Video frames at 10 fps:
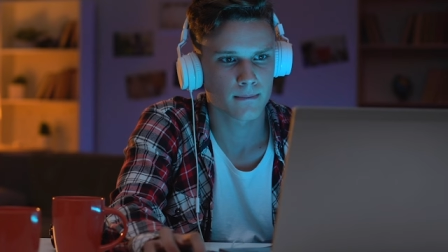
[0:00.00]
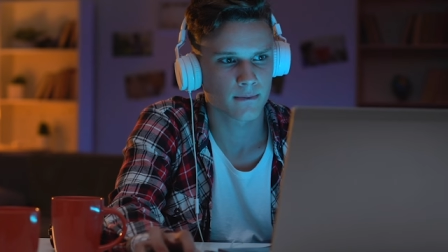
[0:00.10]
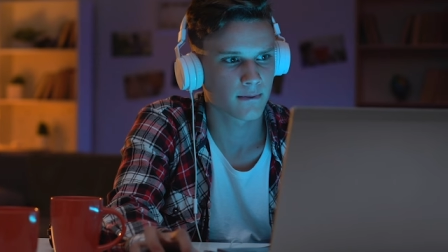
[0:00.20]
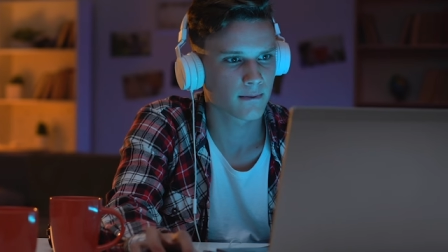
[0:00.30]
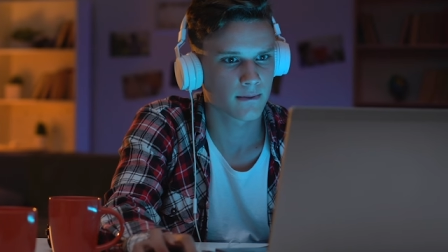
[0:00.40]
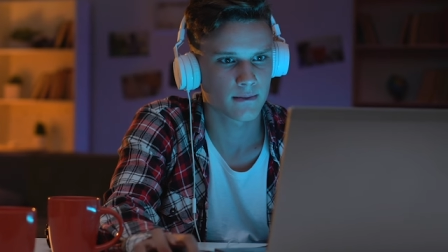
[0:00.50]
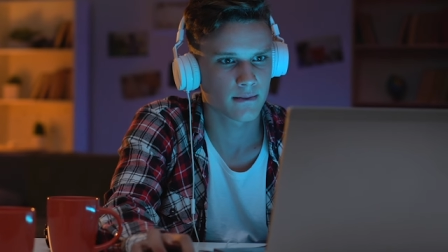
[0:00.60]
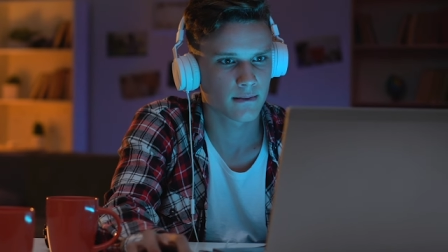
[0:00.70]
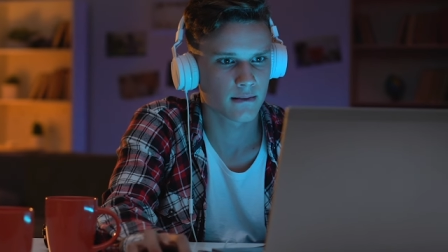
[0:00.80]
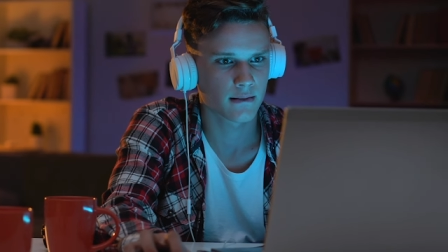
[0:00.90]

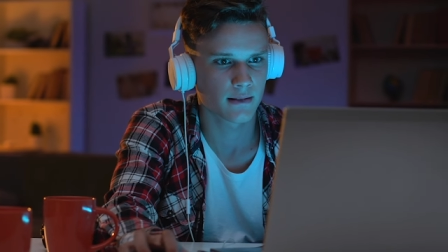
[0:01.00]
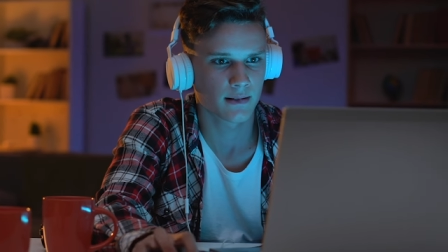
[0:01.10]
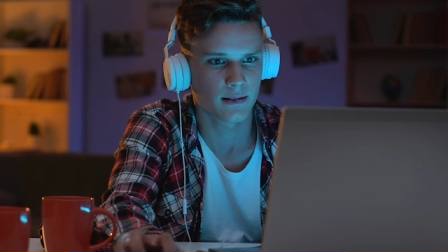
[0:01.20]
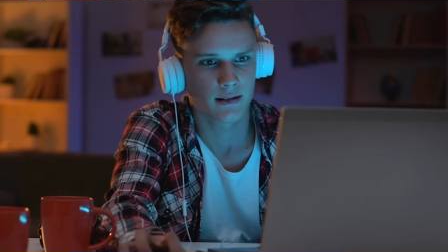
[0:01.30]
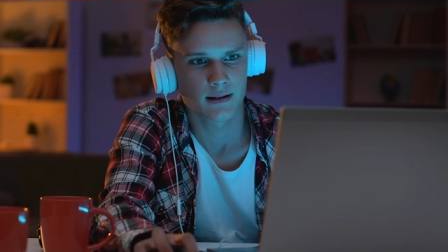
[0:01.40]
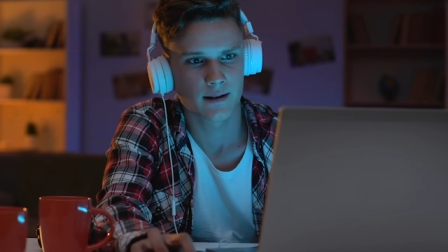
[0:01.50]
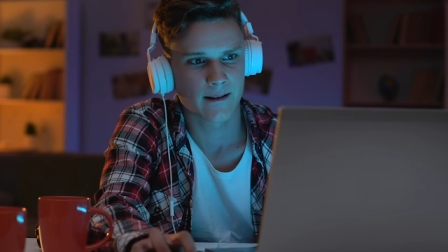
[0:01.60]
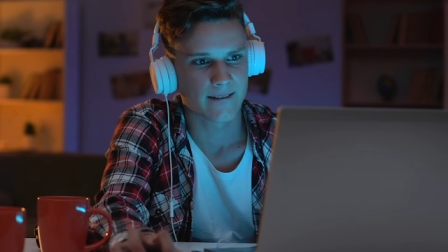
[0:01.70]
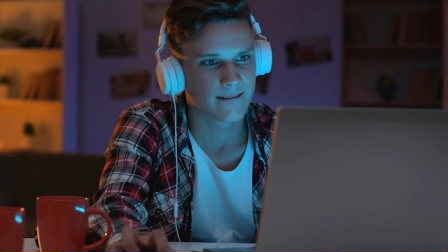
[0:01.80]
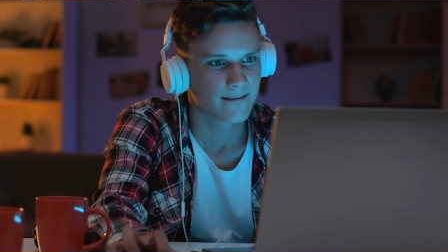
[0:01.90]
factors. How bright do you
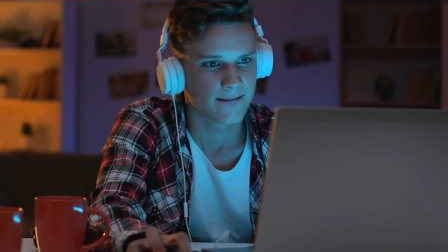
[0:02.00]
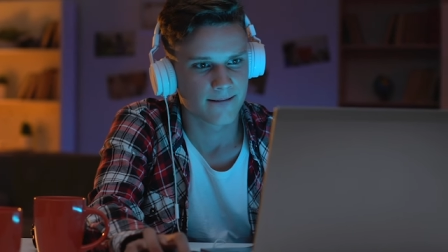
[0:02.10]
like your